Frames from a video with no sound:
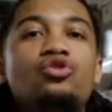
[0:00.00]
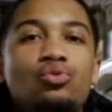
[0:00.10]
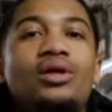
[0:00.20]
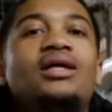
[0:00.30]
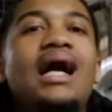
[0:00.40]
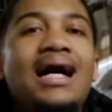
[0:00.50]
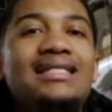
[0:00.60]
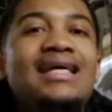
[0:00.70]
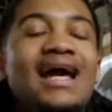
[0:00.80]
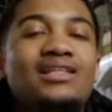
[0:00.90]
you to
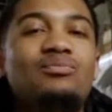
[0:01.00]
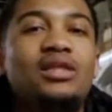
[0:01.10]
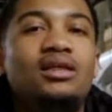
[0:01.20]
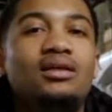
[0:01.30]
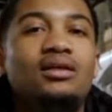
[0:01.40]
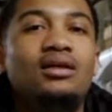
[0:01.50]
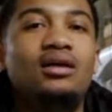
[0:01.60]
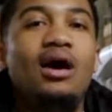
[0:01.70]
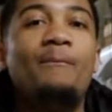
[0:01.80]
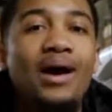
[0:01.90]
contact me
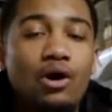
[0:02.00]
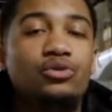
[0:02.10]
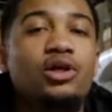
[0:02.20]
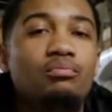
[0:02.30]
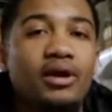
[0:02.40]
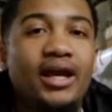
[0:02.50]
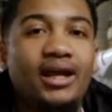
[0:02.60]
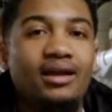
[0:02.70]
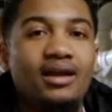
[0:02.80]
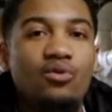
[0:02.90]
about your
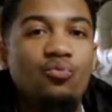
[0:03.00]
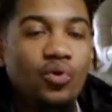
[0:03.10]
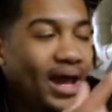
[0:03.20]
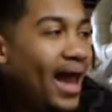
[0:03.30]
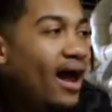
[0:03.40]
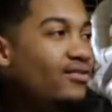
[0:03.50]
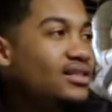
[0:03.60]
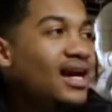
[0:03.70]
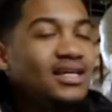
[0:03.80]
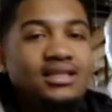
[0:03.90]
brand. With
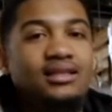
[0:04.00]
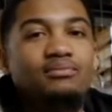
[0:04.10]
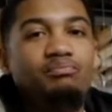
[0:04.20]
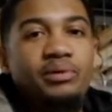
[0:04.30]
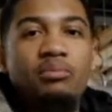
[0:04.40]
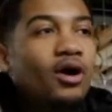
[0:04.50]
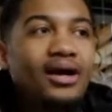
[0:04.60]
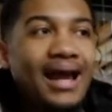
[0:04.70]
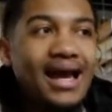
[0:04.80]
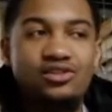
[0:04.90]
advertising, people
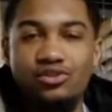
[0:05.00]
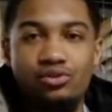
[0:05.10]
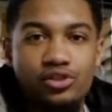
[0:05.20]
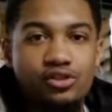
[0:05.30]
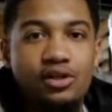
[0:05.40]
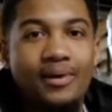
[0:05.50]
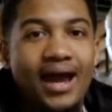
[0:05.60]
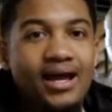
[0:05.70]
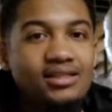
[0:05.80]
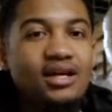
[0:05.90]
aren't asking you to show them
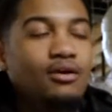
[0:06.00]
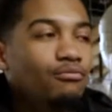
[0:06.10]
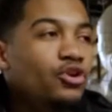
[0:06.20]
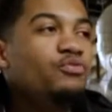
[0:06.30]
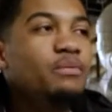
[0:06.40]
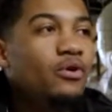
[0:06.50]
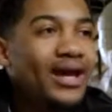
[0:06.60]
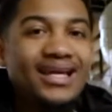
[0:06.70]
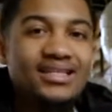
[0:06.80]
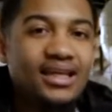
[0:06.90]
ads. Most people
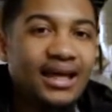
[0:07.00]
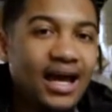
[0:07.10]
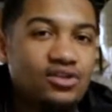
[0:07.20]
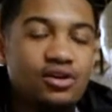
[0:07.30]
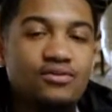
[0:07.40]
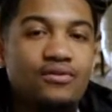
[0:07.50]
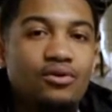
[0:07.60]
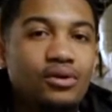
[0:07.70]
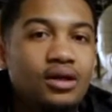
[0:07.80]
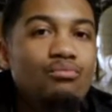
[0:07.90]
hate seeing ads on their
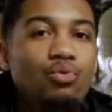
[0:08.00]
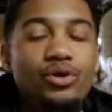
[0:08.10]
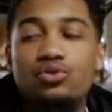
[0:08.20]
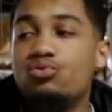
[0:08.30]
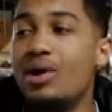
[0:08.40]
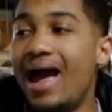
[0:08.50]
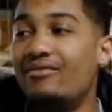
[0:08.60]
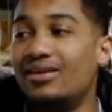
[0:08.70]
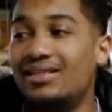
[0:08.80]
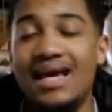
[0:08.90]
phone. But when you
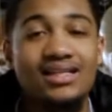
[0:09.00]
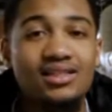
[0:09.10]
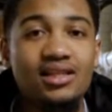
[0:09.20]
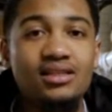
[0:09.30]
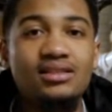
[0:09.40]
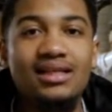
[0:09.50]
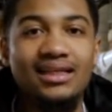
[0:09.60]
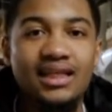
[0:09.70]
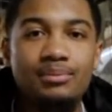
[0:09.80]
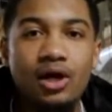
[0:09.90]
have a text list, an
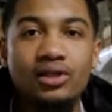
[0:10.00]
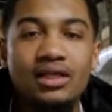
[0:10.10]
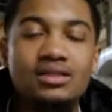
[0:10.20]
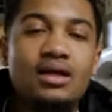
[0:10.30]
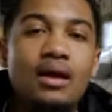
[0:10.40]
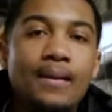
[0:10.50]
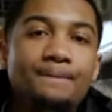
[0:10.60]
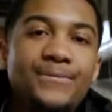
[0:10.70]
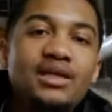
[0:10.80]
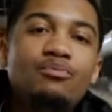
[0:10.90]
email list,
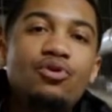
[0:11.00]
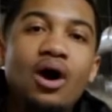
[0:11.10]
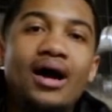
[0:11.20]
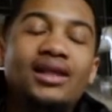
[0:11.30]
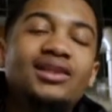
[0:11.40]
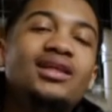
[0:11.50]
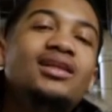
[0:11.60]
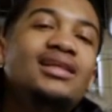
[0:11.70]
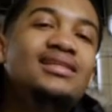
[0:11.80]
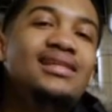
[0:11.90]
people are
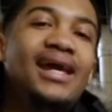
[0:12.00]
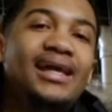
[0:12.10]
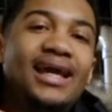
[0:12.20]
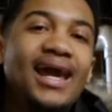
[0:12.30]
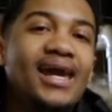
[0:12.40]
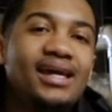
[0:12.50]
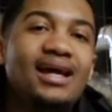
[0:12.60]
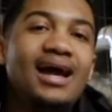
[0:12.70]
literally saying, hey,